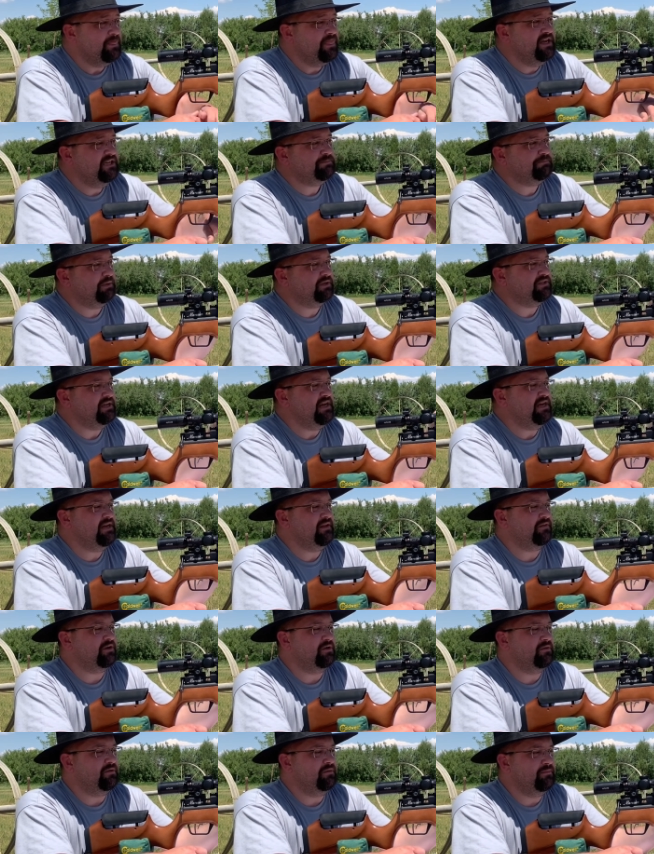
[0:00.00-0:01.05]
This
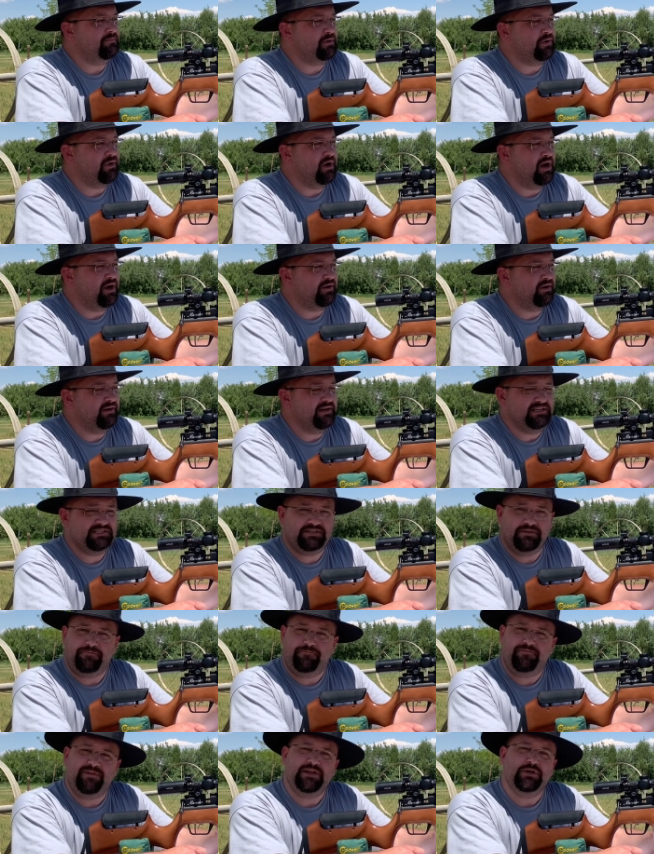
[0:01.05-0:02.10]
particular Marauder is
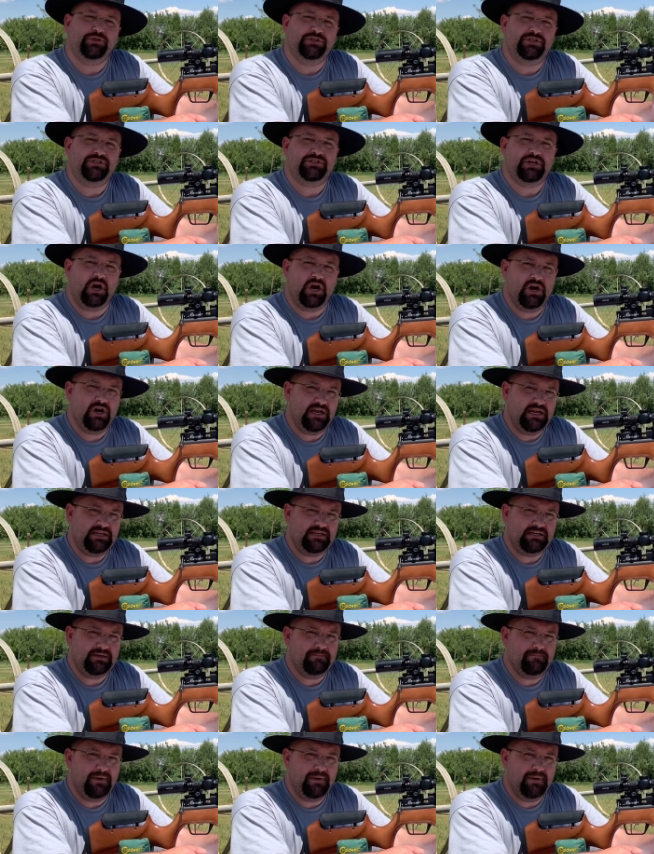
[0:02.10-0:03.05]
the Field and Target